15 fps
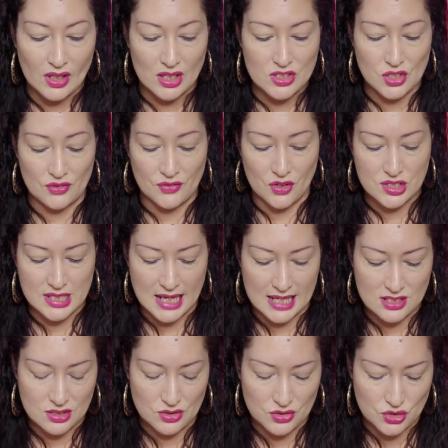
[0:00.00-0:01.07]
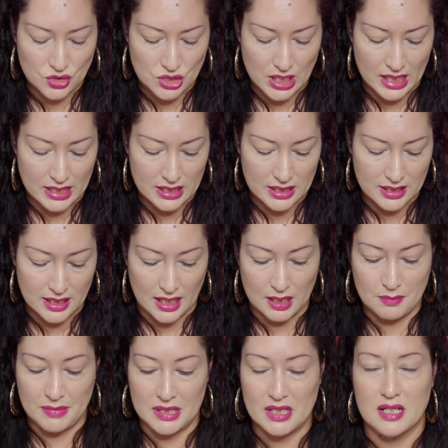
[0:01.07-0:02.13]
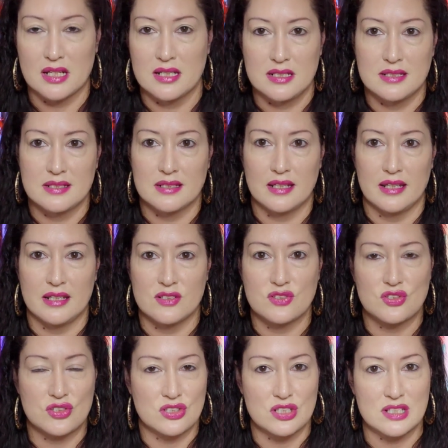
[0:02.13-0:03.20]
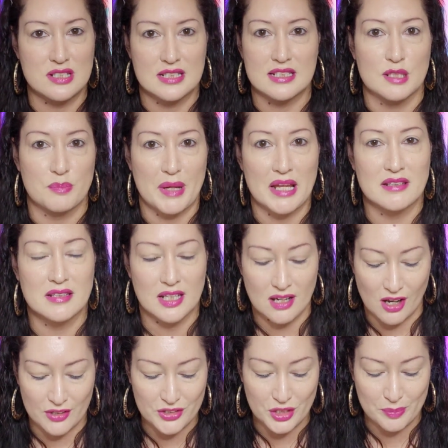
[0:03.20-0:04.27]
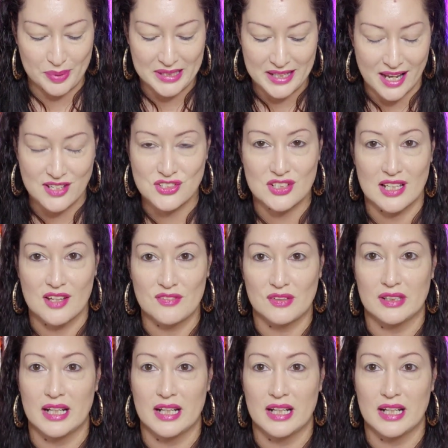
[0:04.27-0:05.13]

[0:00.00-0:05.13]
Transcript: So of course it has no shade name because it's just depending on your pH level,